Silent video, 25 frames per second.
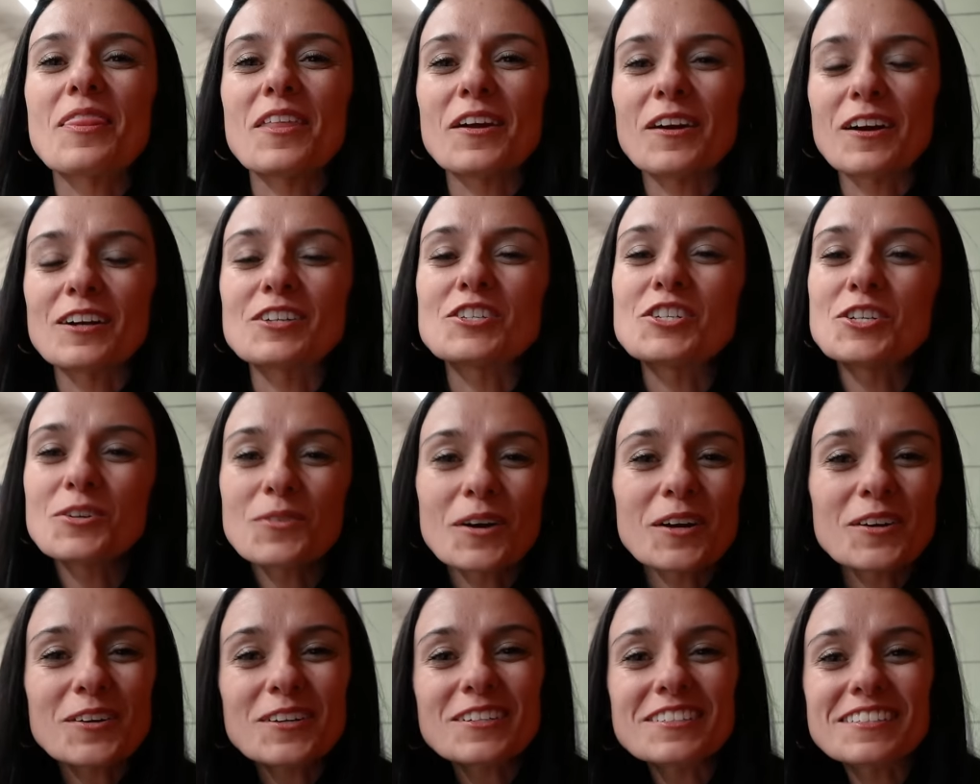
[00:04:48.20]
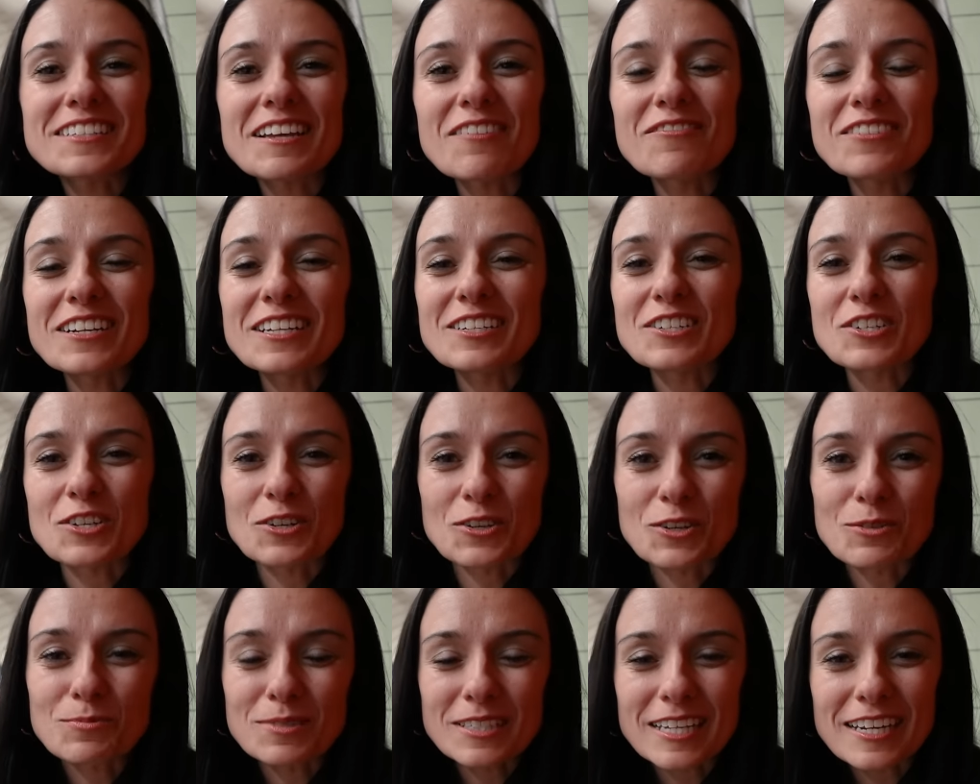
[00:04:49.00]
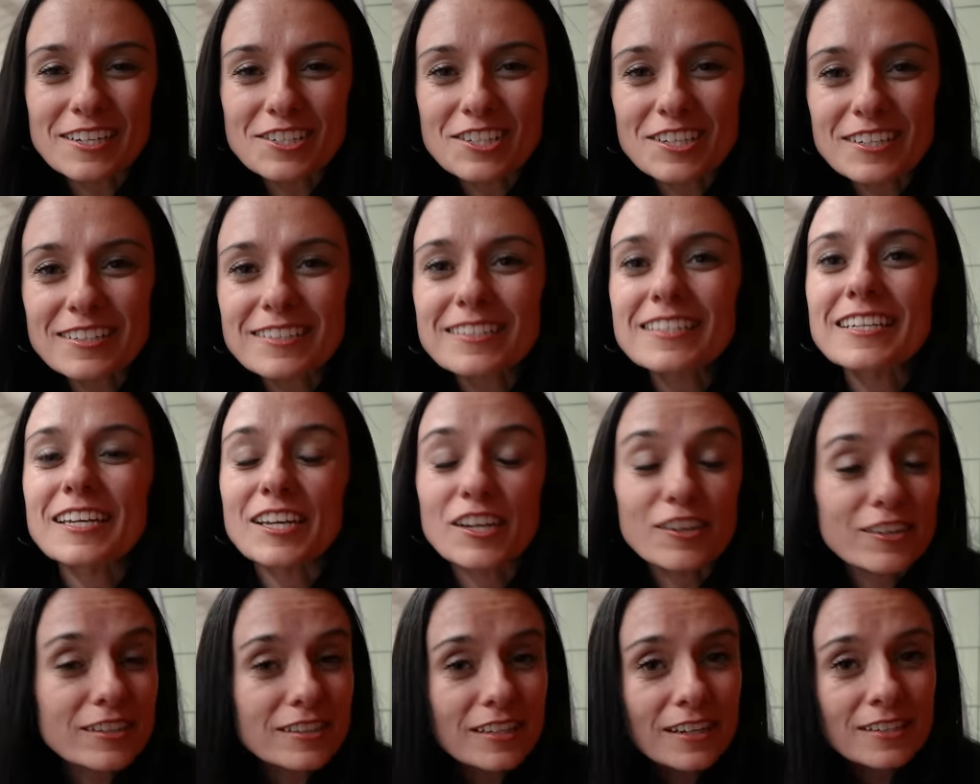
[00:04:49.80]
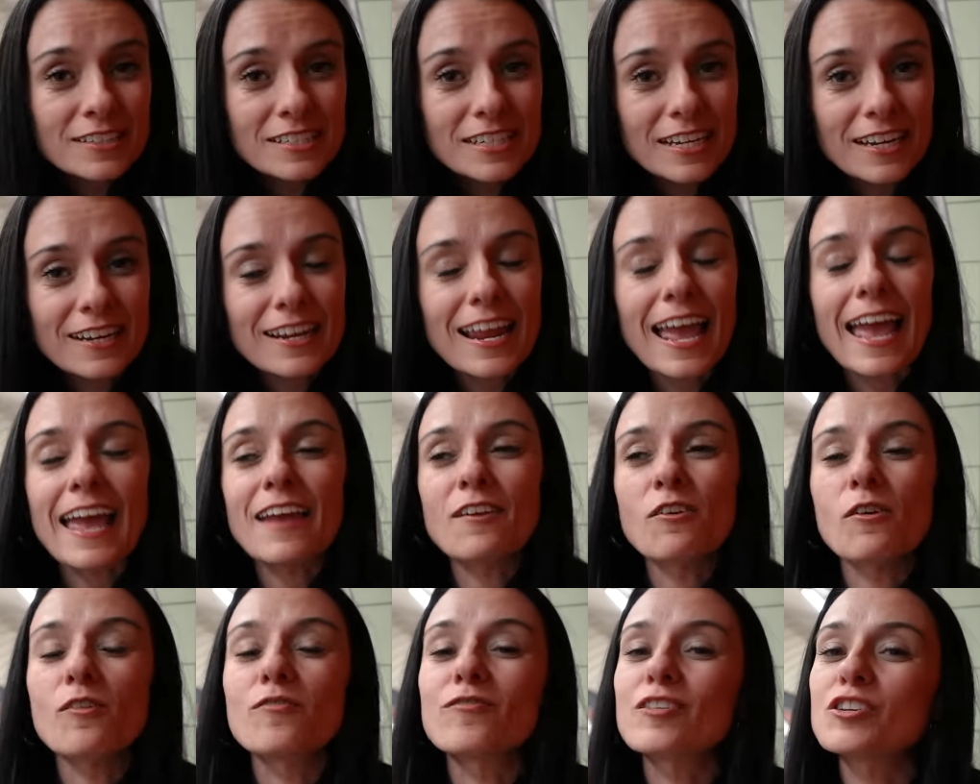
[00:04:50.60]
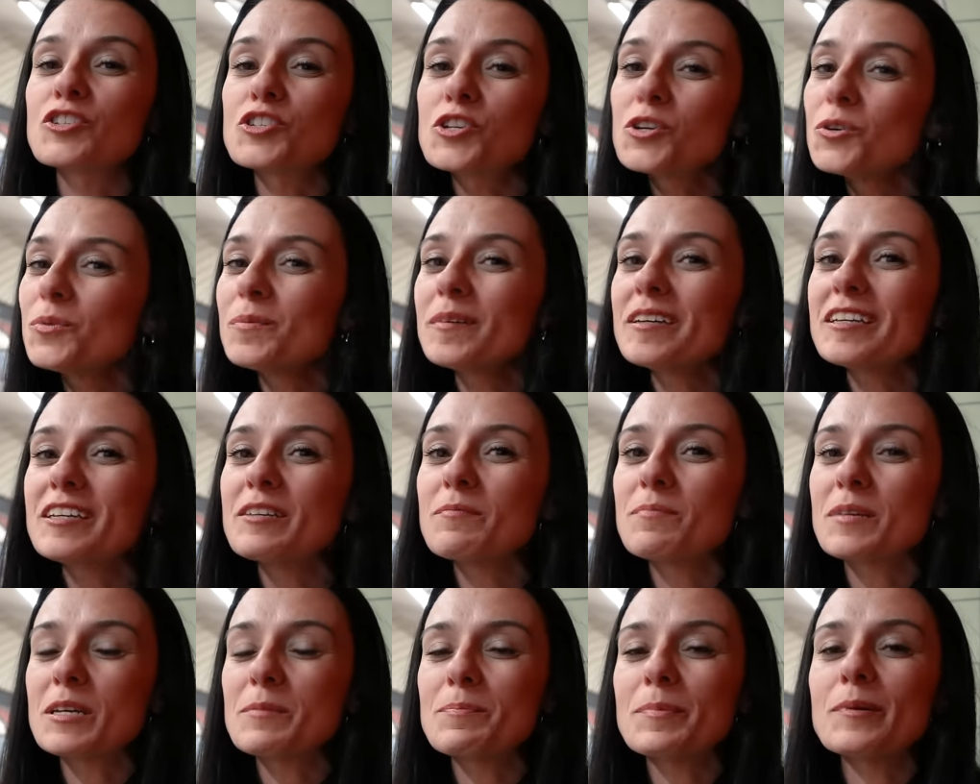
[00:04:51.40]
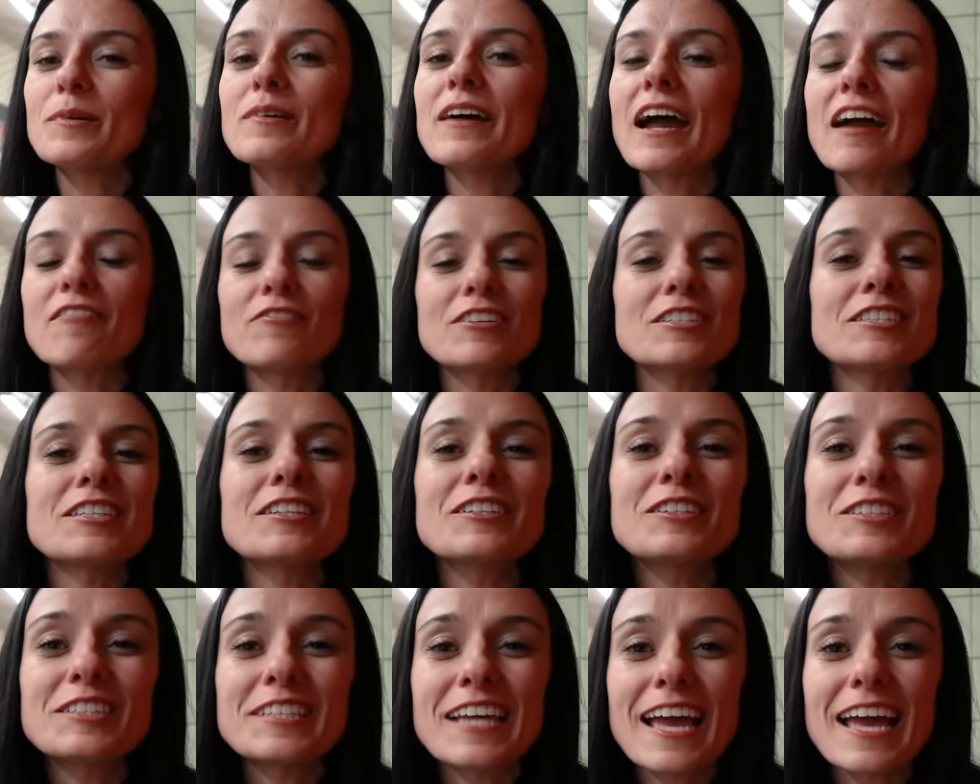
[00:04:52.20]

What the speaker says: There are 270 tube stations here in London, and over 2 million people every single